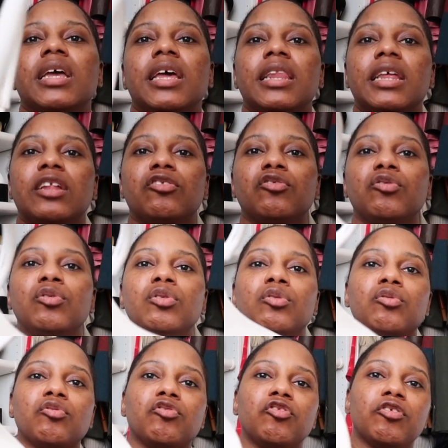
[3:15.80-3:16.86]
and then two
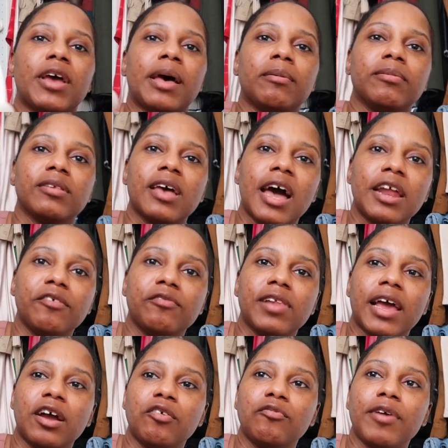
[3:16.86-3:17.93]
little straps, kind of
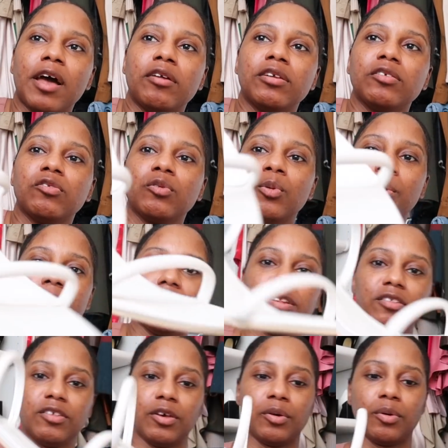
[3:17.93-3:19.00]
like a rounded square
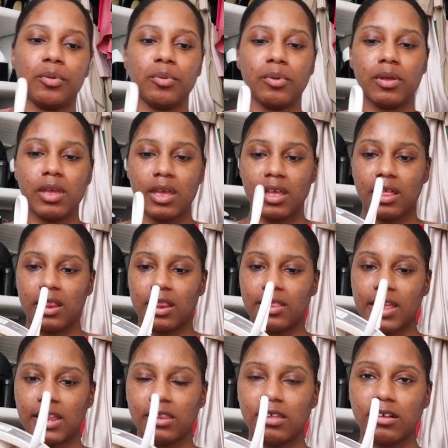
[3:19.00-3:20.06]
toe.
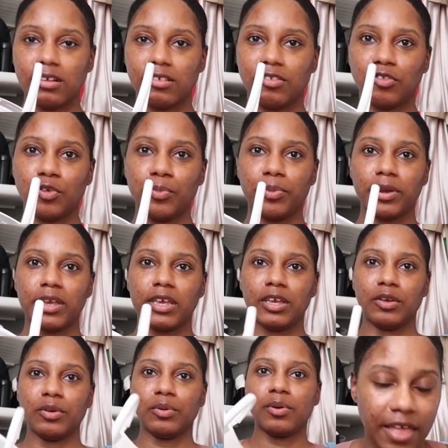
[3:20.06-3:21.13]
They look super
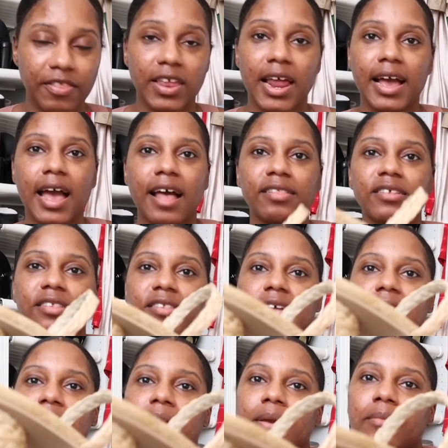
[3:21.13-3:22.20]
cute. And then I got the
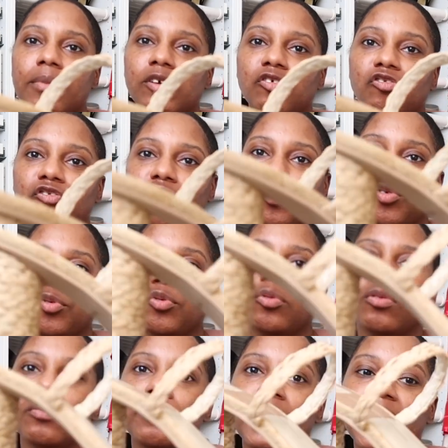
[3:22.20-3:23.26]
same shoe,
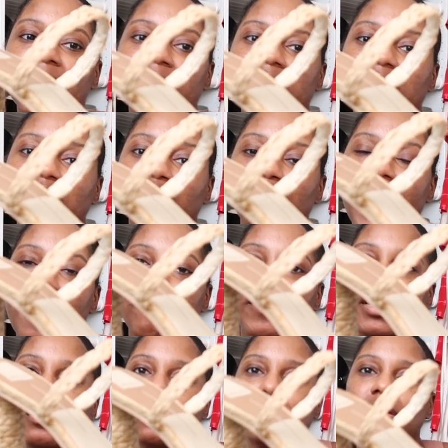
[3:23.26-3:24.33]
but in this
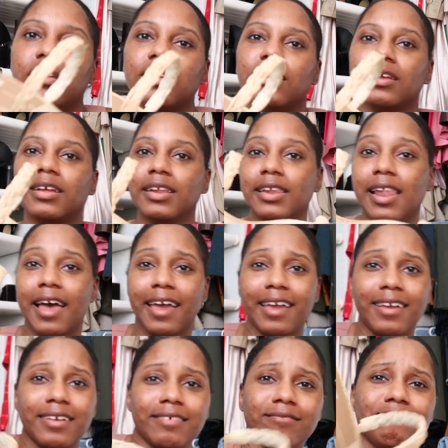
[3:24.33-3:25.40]
raffia.
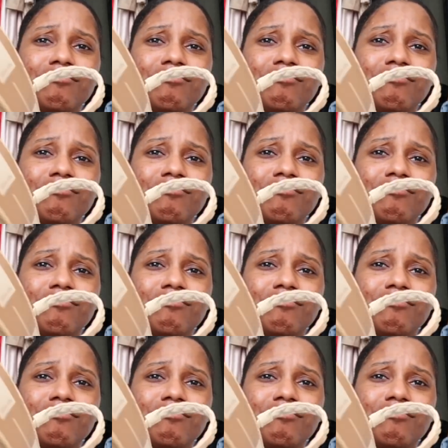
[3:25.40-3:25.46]
Like,